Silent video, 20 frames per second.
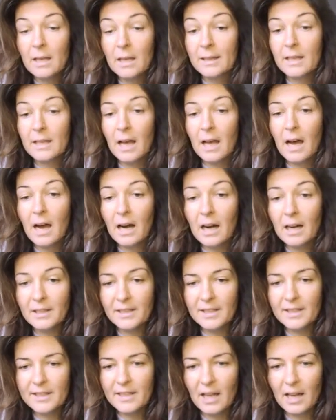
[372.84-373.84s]
The
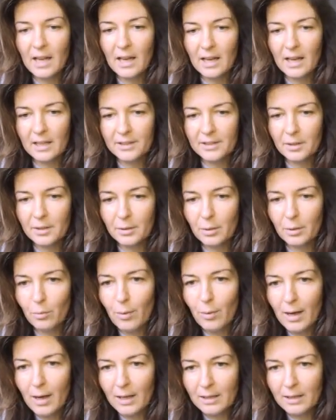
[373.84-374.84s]
art style, so the
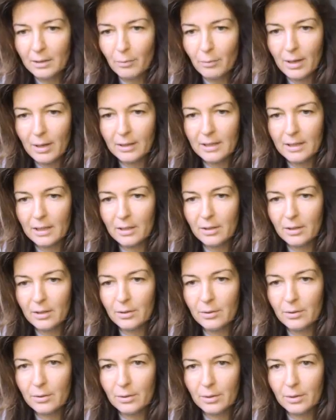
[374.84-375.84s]
one that
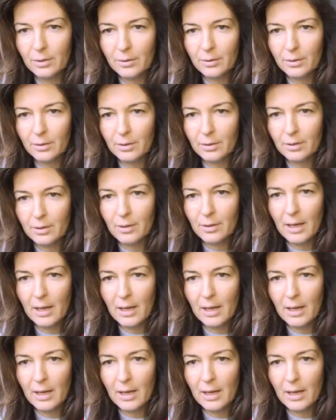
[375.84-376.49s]
you